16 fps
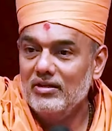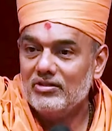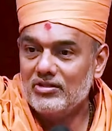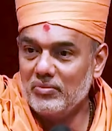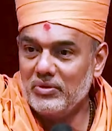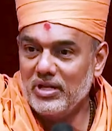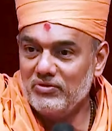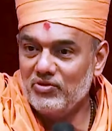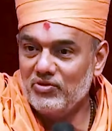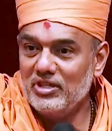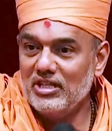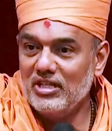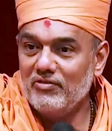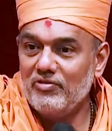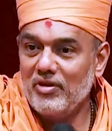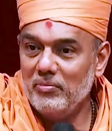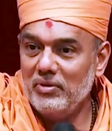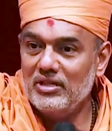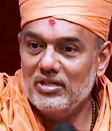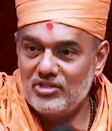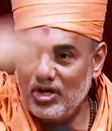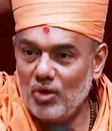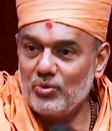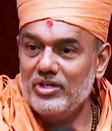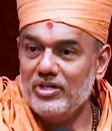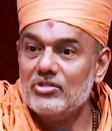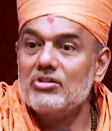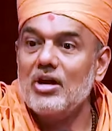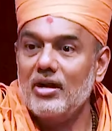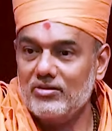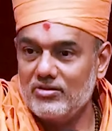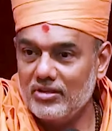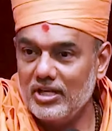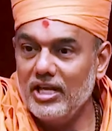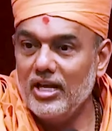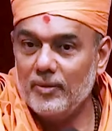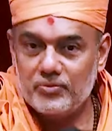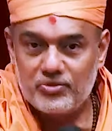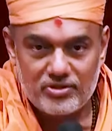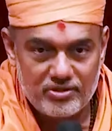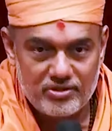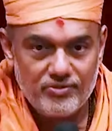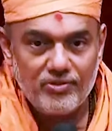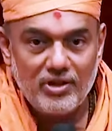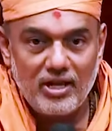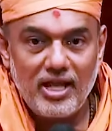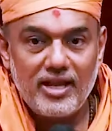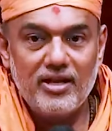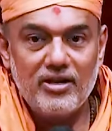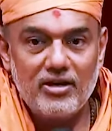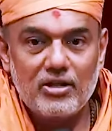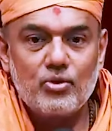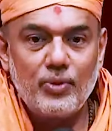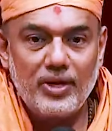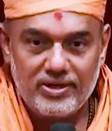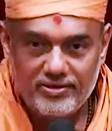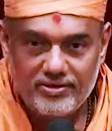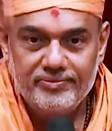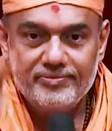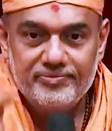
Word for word: Sometimes within the family, the shouting starts, erupts like an earthquake